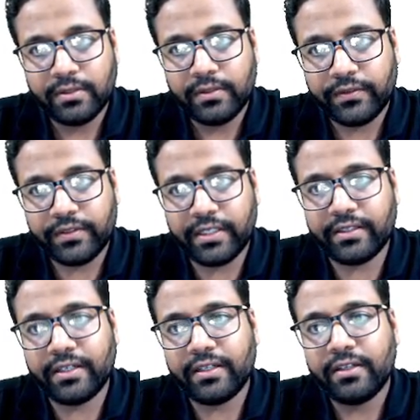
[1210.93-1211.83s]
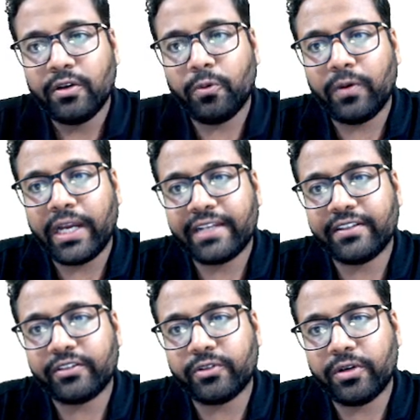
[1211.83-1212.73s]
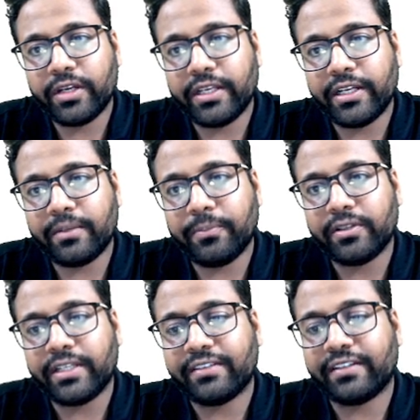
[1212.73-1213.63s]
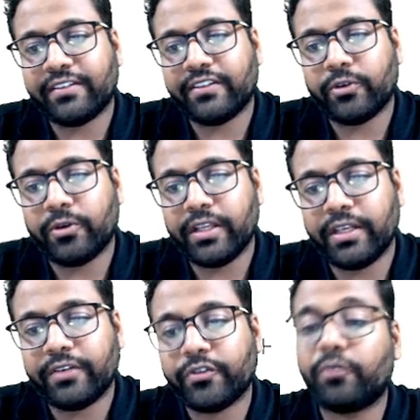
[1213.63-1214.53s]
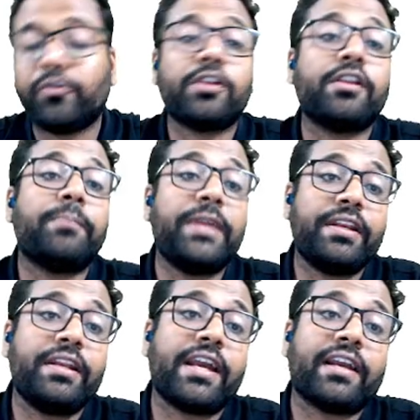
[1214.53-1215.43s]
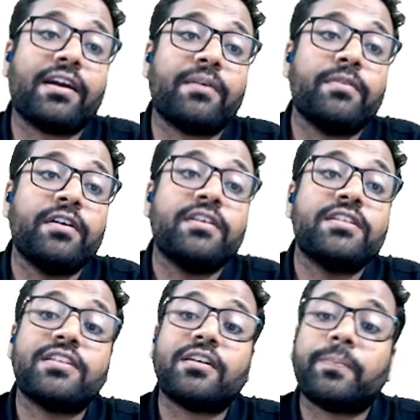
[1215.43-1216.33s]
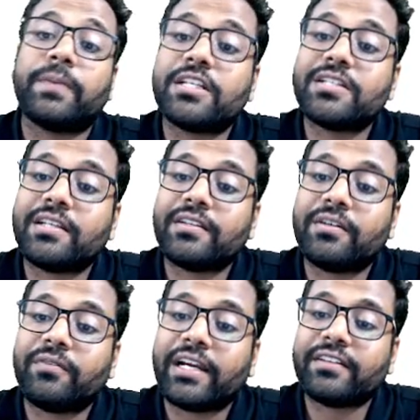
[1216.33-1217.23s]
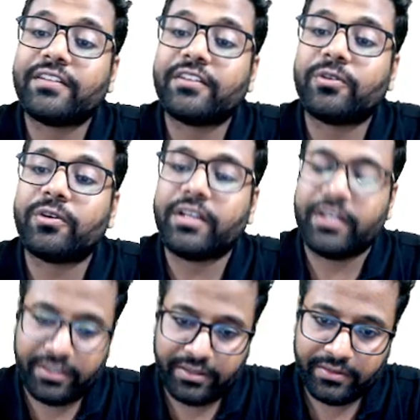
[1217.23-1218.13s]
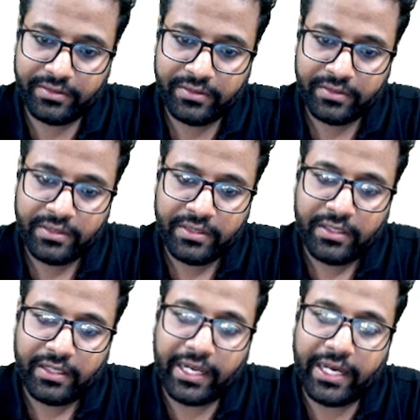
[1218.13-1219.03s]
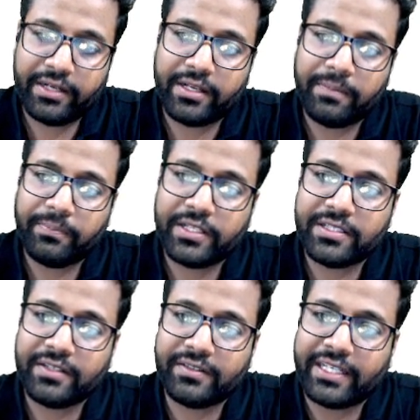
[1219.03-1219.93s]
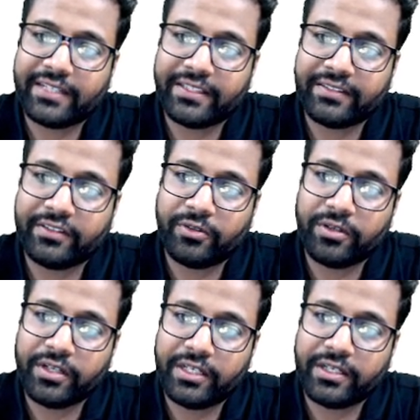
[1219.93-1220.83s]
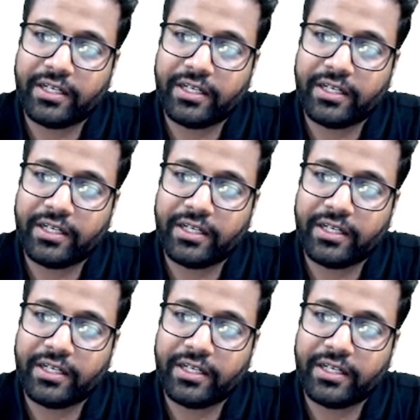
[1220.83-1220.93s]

Sir, the y-axis coordinate upon the x-axis coordinate. So for the PT diagram, sir, pressure is the y-axis coordinate and the temperature is the x-axis coordinate.